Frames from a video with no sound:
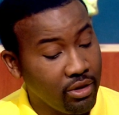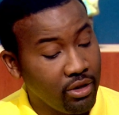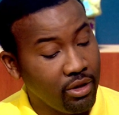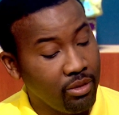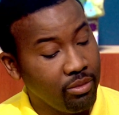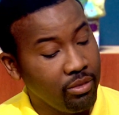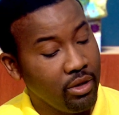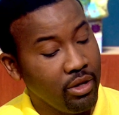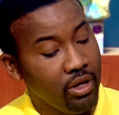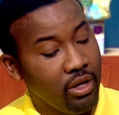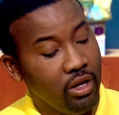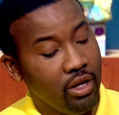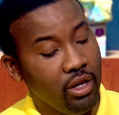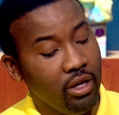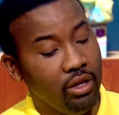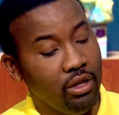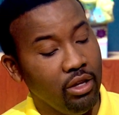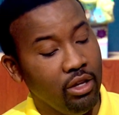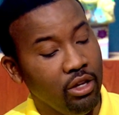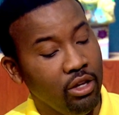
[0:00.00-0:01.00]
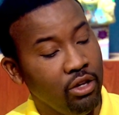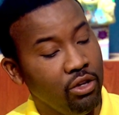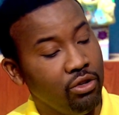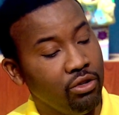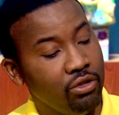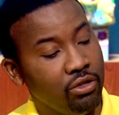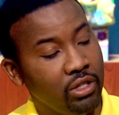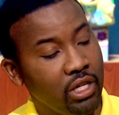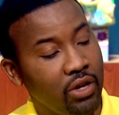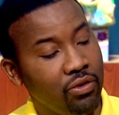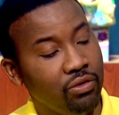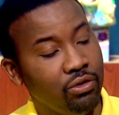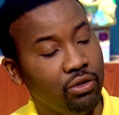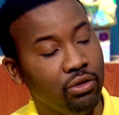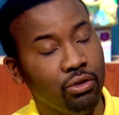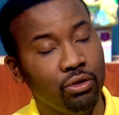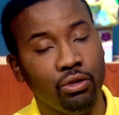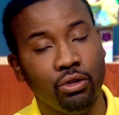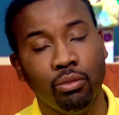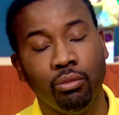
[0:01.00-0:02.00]
and up, and the ears safely
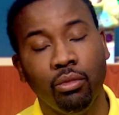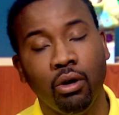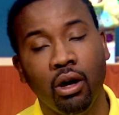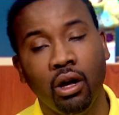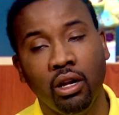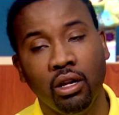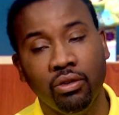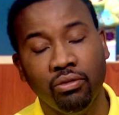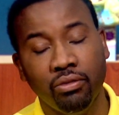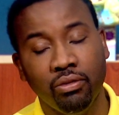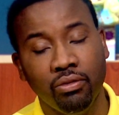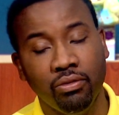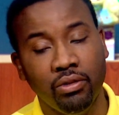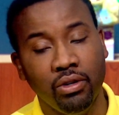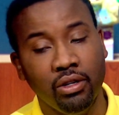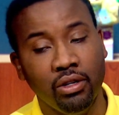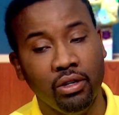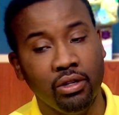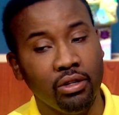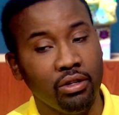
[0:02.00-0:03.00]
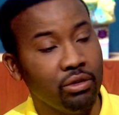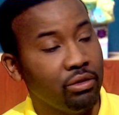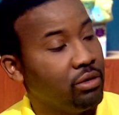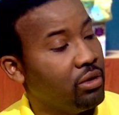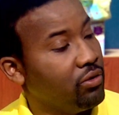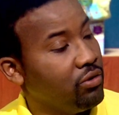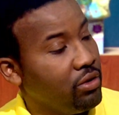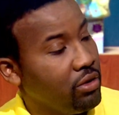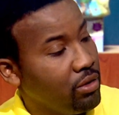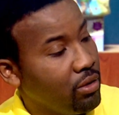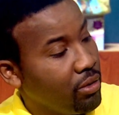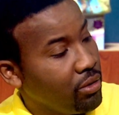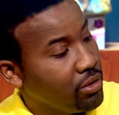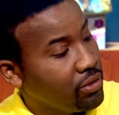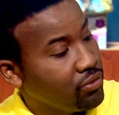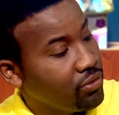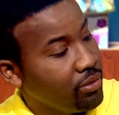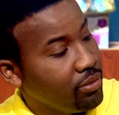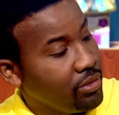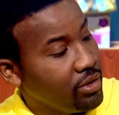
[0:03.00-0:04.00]
secure the bottle in for feeding. So if you
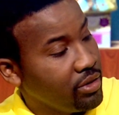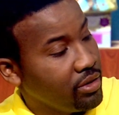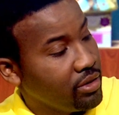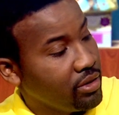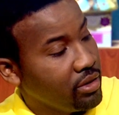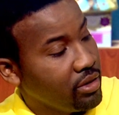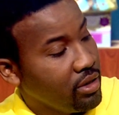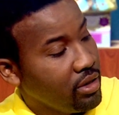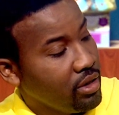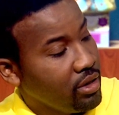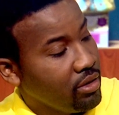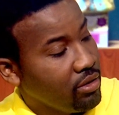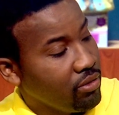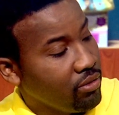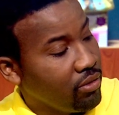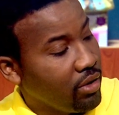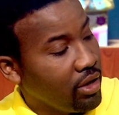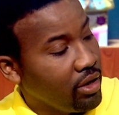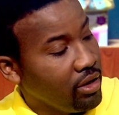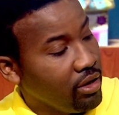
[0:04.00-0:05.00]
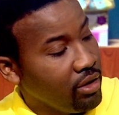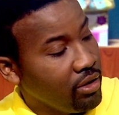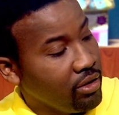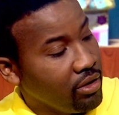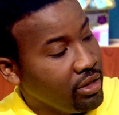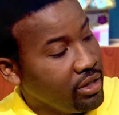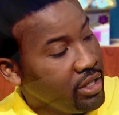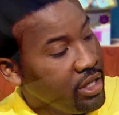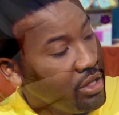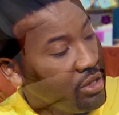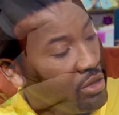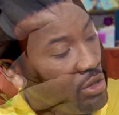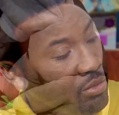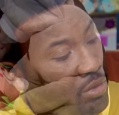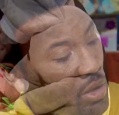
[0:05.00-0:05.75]
notice from this right here, it teaches